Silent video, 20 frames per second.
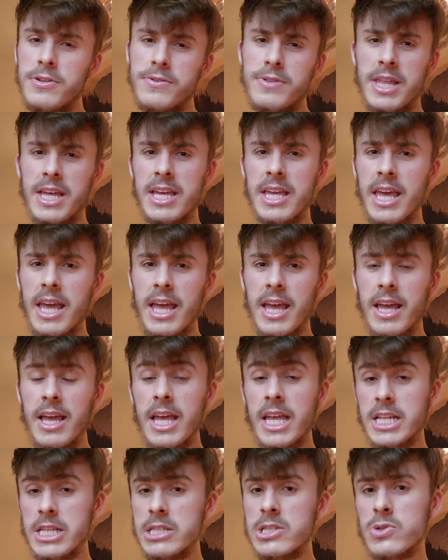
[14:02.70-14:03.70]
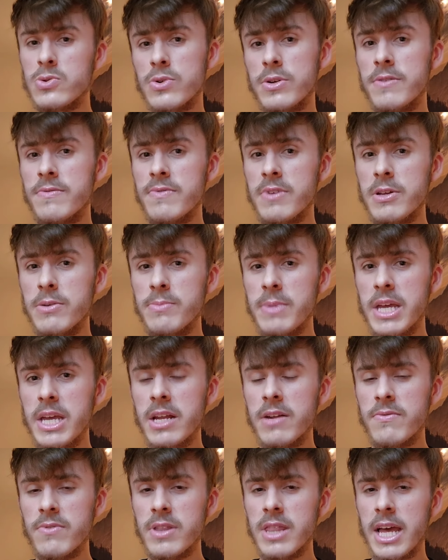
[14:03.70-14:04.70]
do like a in-store
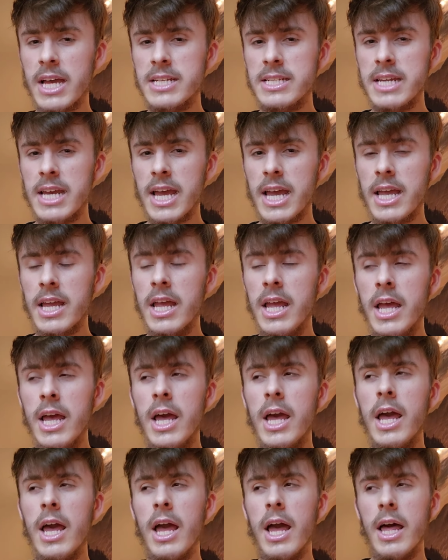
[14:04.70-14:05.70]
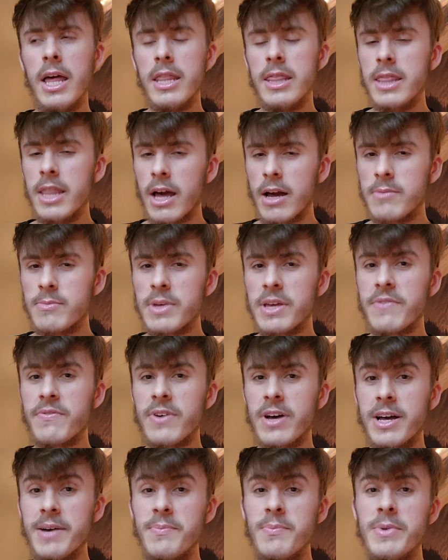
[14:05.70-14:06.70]
filming for that day. That'd be
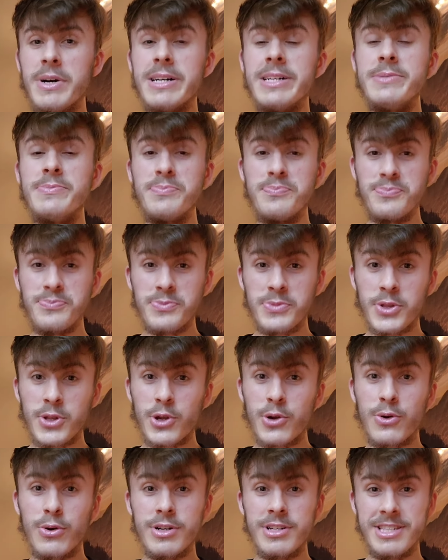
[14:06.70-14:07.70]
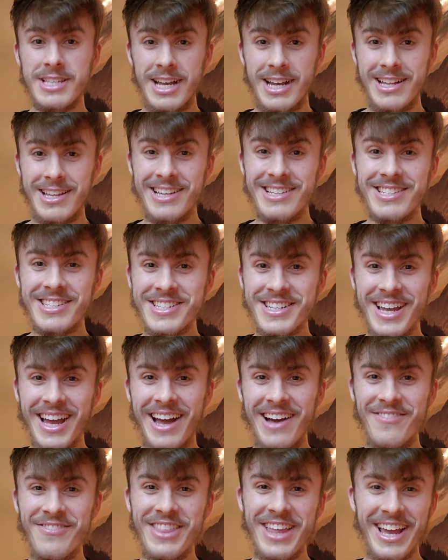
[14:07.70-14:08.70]
fun, but of course I need to
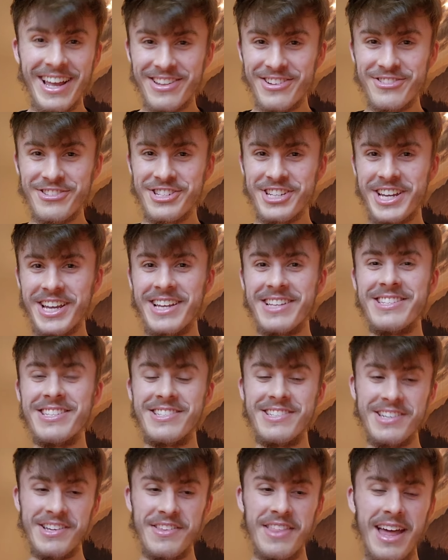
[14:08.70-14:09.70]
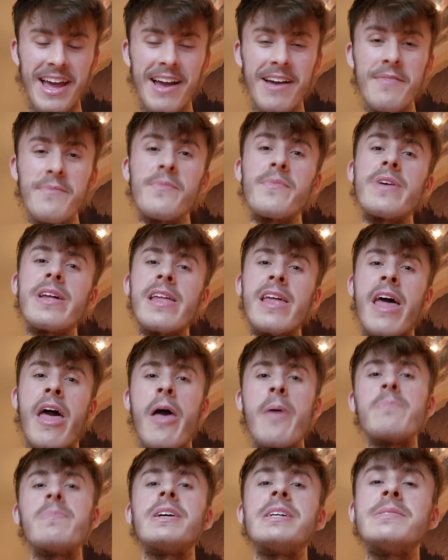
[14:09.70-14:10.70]
have the energy to do that.
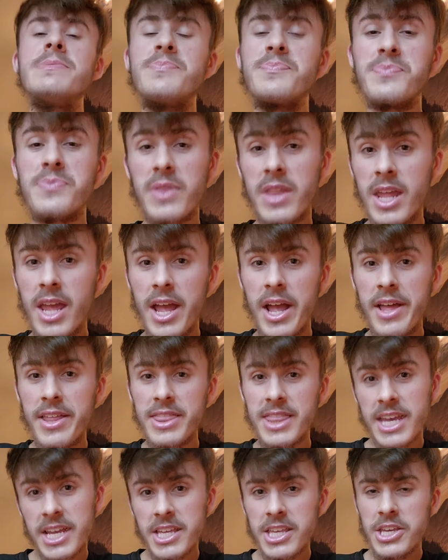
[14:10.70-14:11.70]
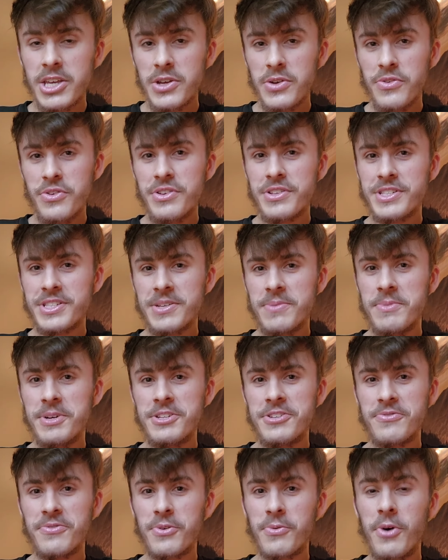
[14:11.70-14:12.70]
But thank you so
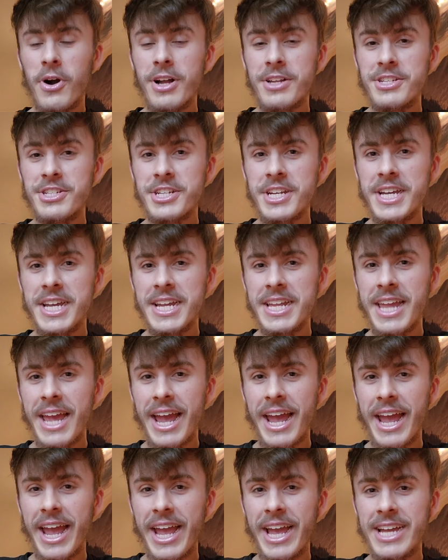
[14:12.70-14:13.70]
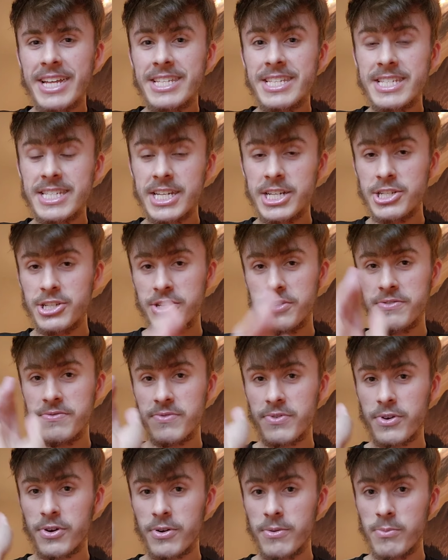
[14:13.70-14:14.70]
much for watching, and stay tuned
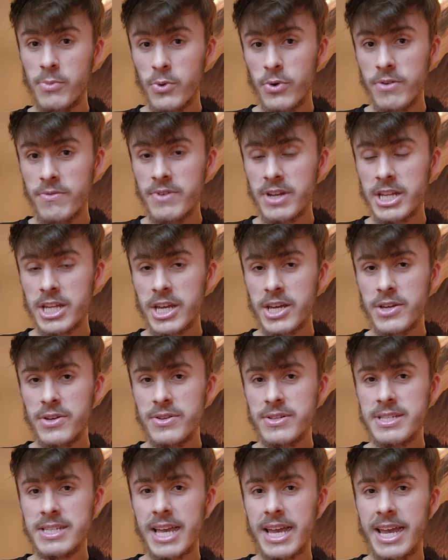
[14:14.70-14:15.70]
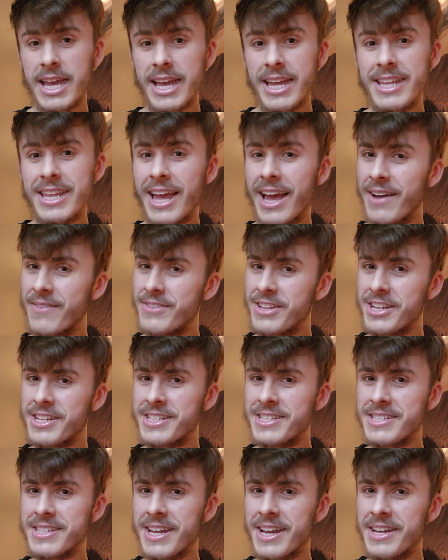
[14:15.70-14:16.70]
for more videos, and have a
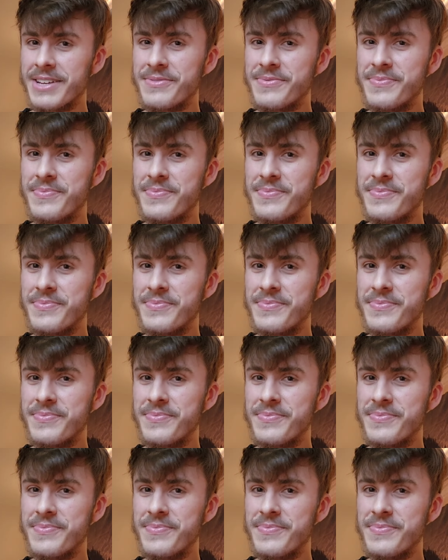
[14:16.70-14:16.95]
nice day.